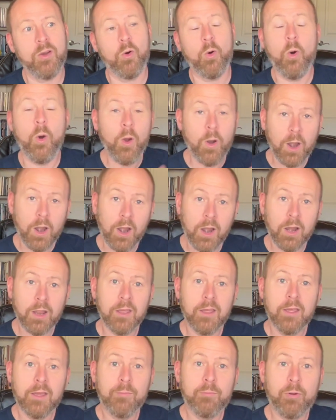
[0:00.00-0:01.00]
Or
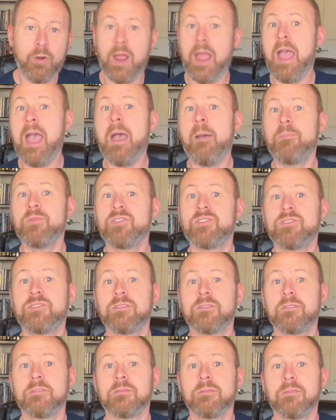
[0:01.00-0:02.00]

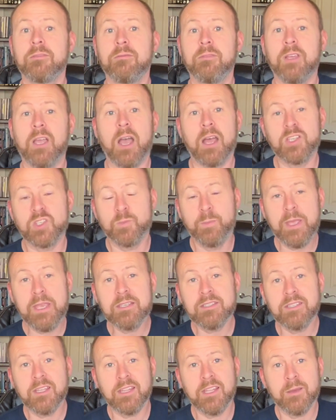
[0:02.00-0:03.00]
perhaps God
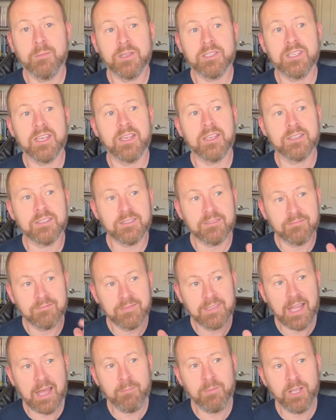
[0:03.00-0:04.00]
speaks to them and says,
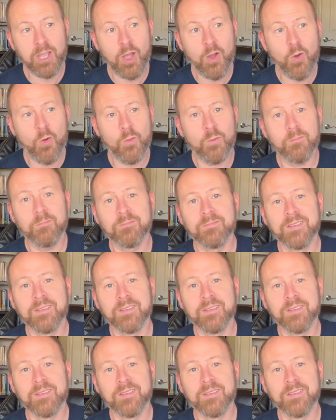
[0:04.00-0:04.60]
time to go.